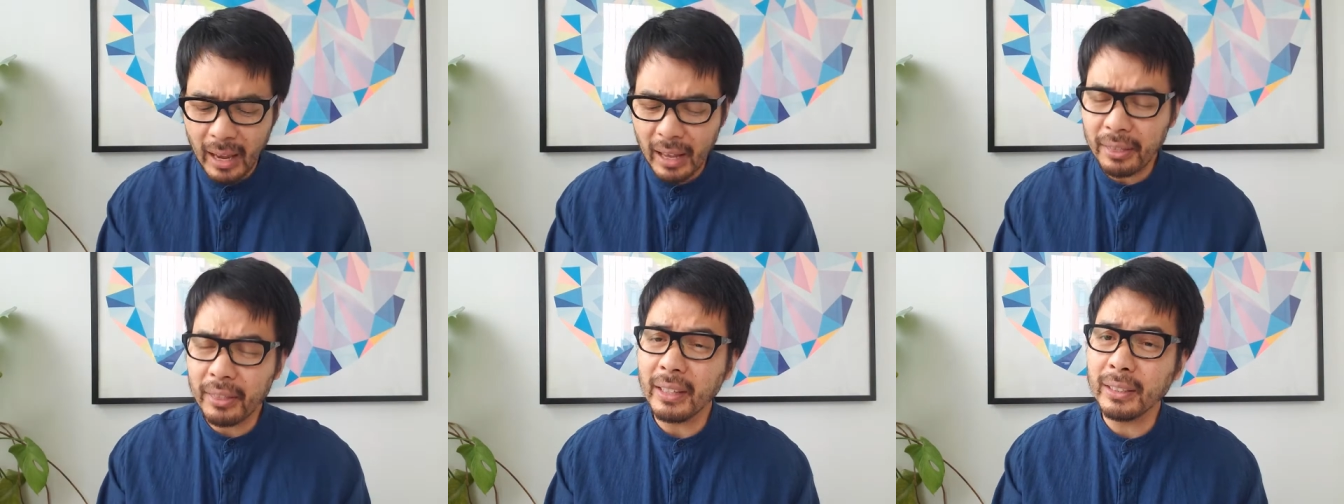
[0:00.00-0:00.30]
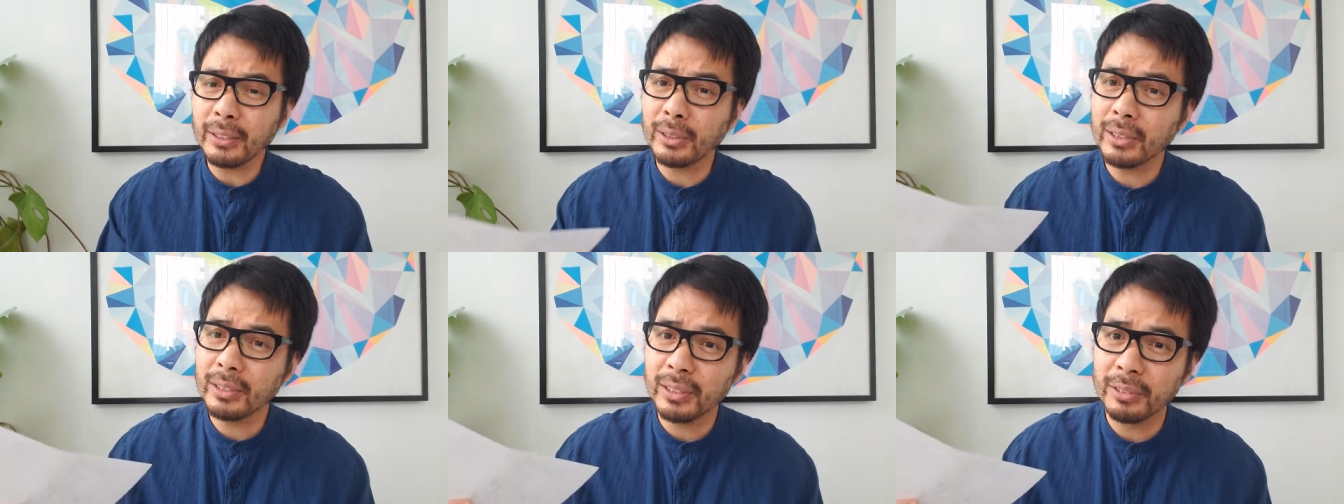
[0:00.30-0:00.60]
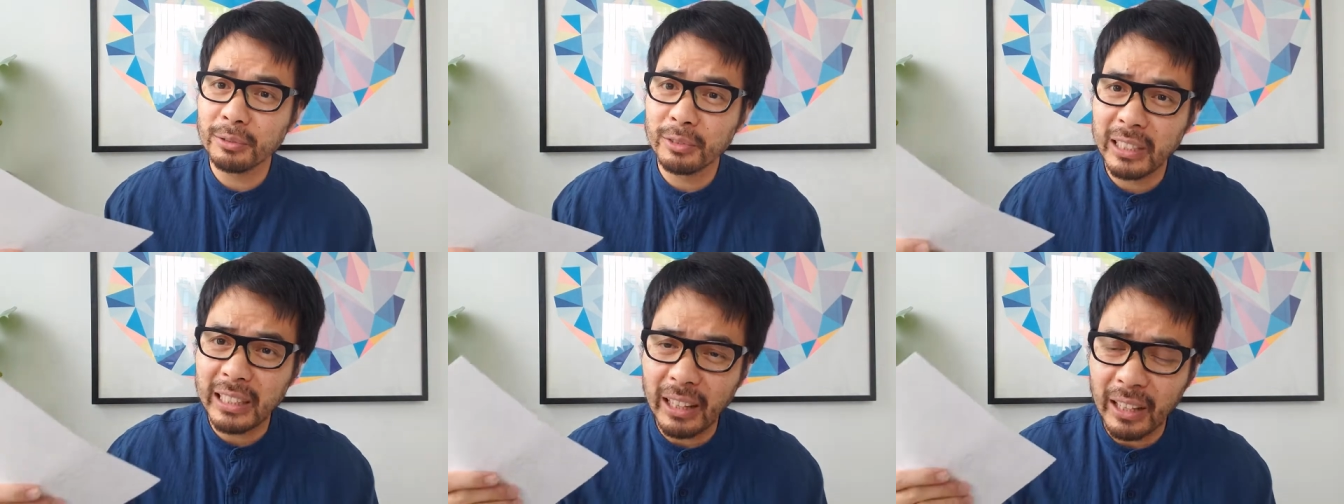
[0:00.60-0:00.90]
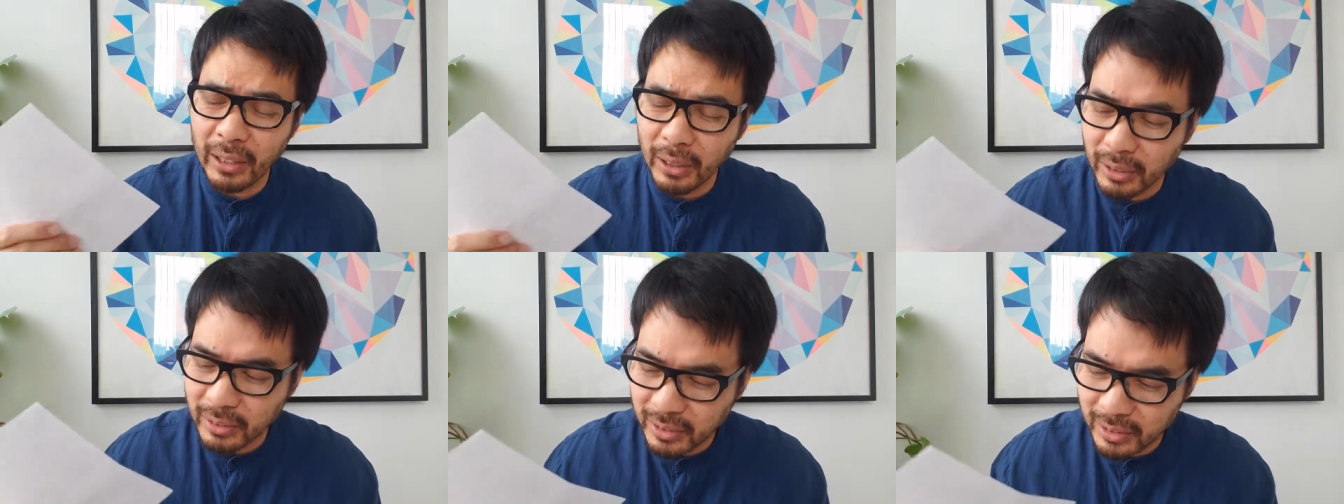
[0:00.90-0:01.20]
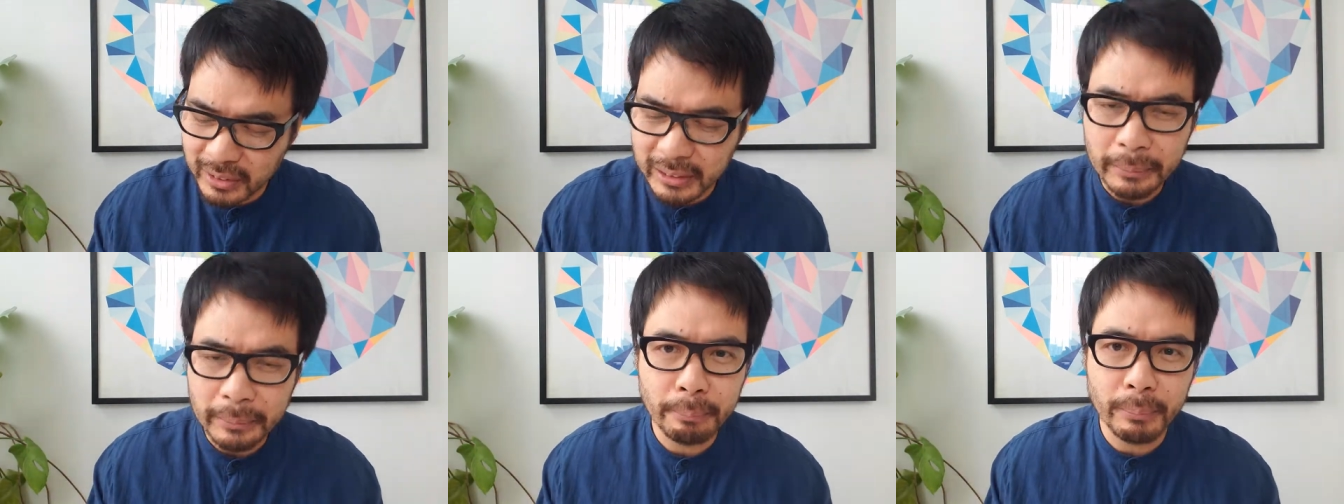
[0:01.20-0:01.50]
And this is a really
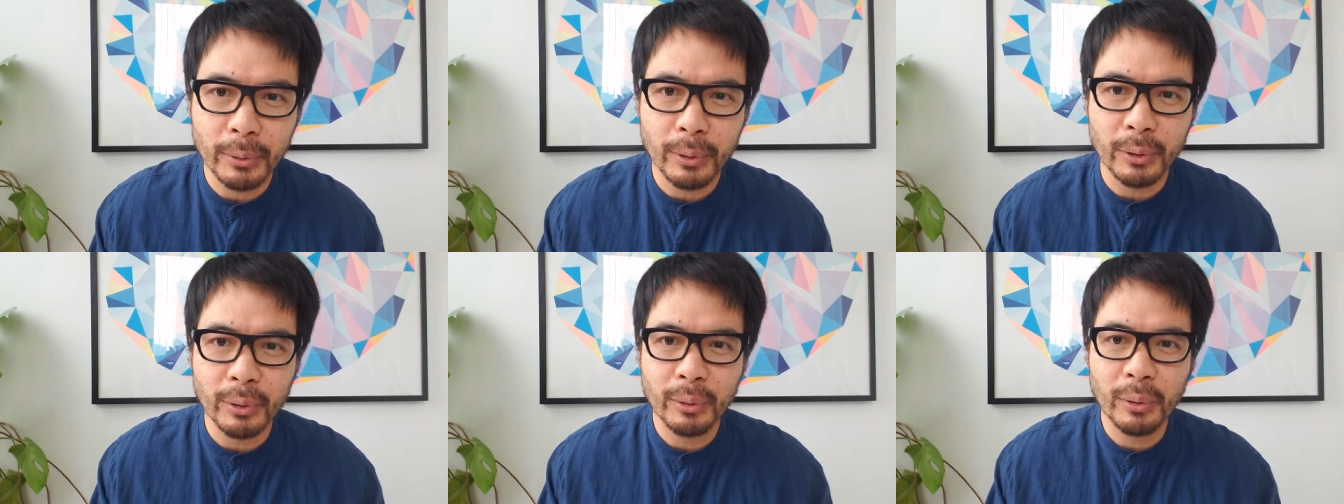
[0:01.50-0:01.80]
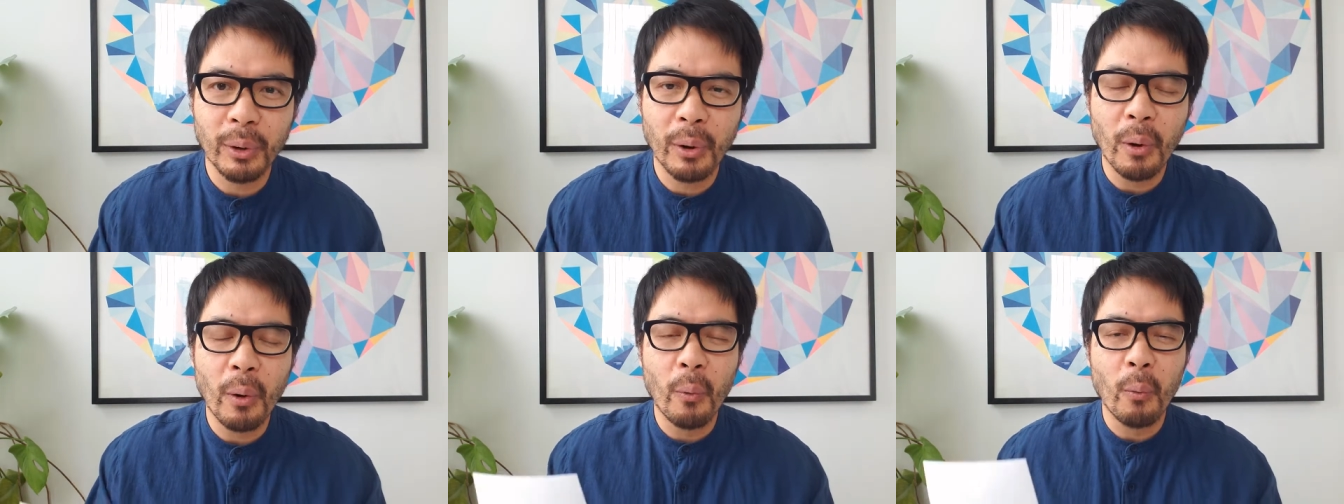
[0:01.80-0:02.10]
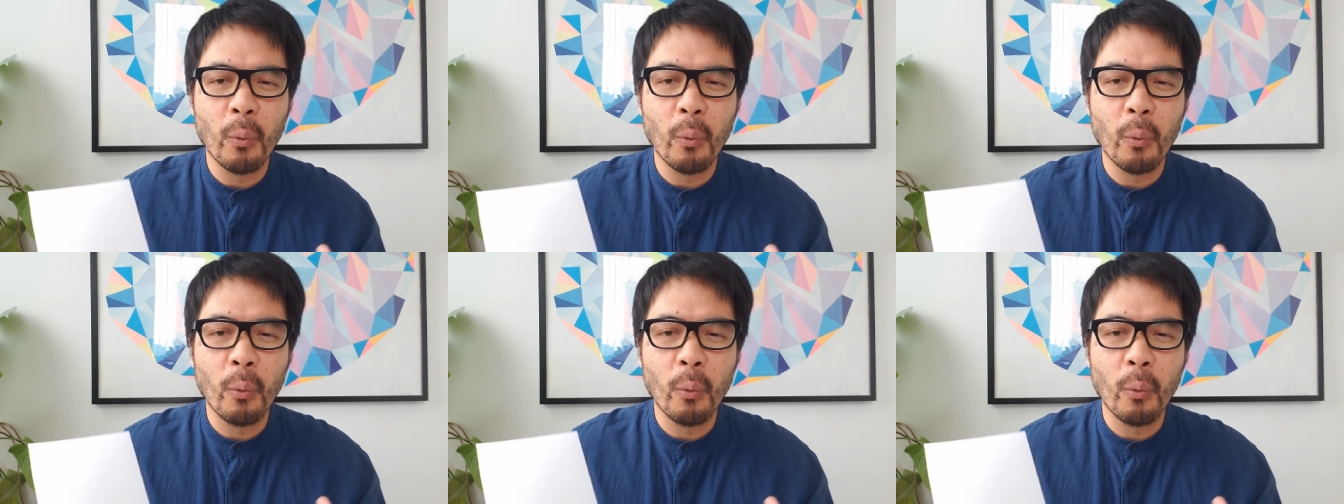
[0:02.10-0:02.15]
simple